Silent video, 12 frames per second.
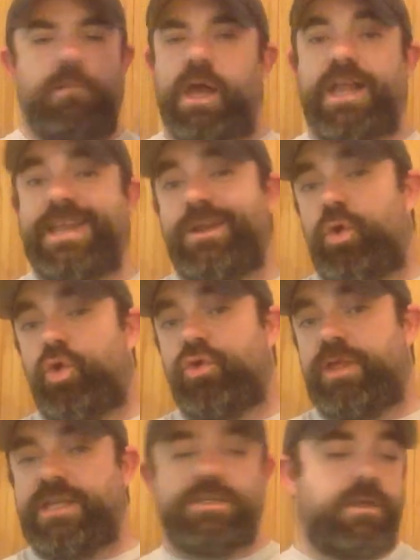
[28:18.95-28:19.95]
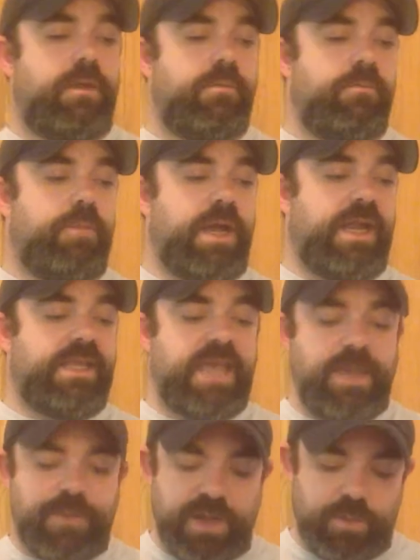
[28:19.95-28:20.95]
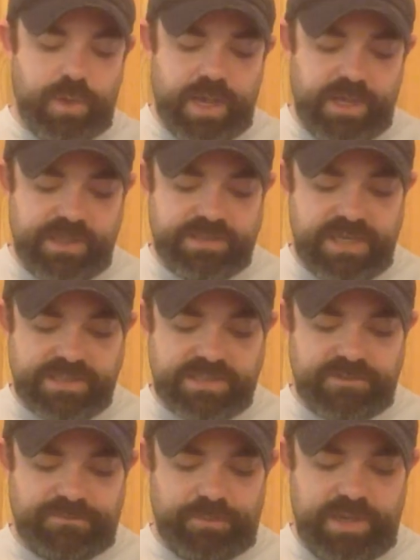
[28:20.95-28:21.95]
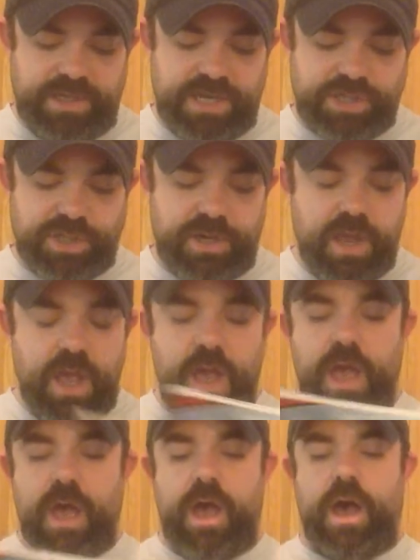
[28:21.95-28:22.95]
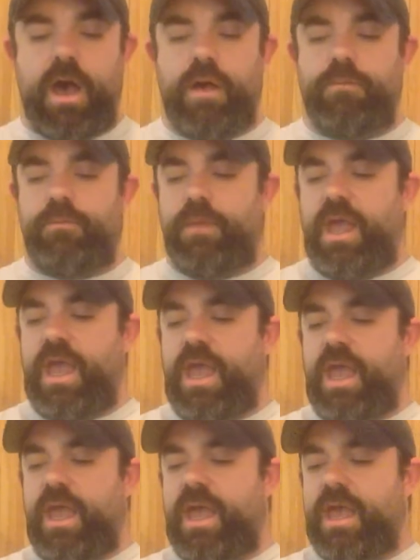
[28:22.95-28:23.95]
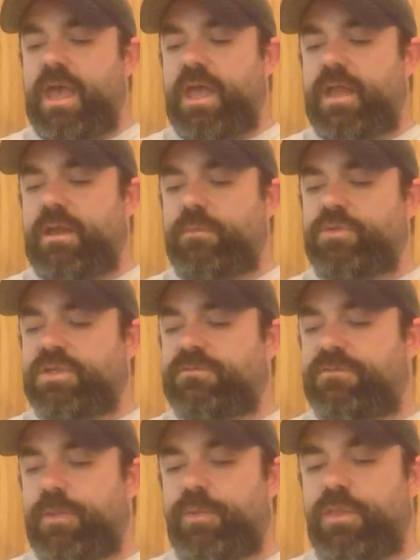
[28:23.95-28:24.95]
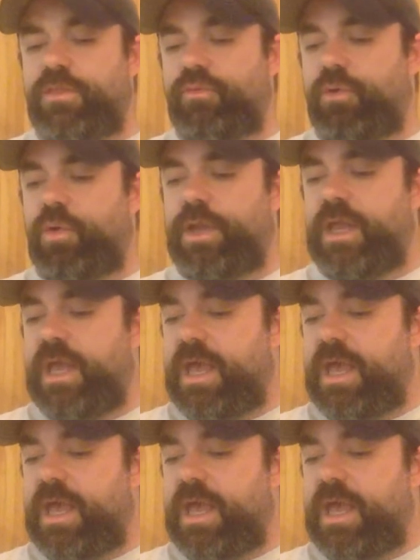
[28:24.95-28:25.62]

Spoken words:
I didn't order this, but it came anyway. It says it's a free edition, and I'm just flipping through it.